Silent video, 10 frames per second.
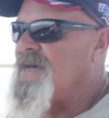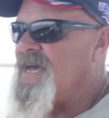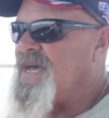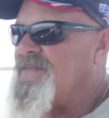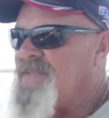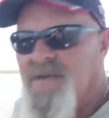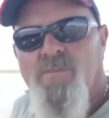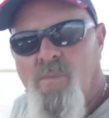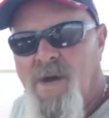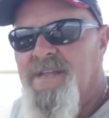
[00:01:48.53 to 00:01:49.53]
and that
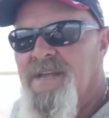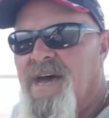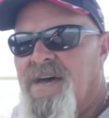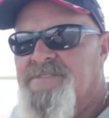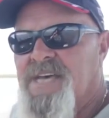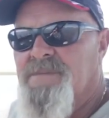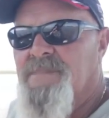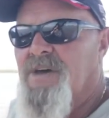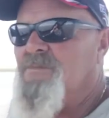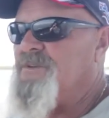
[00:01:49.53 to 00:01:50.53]
1.5 ton
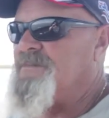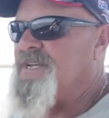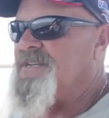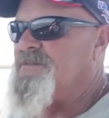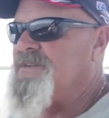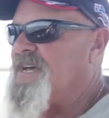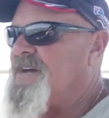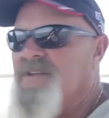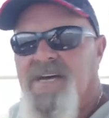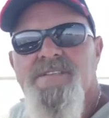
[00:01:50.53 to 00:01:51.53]
boat would have been doing
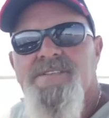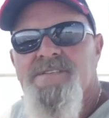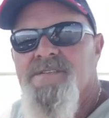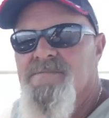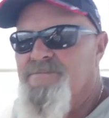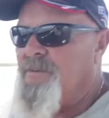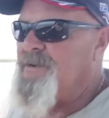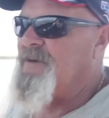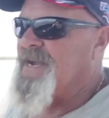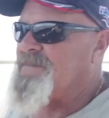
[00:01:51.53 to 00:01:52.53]
donuts,
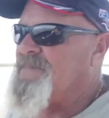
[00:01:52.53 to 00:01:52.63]
probably running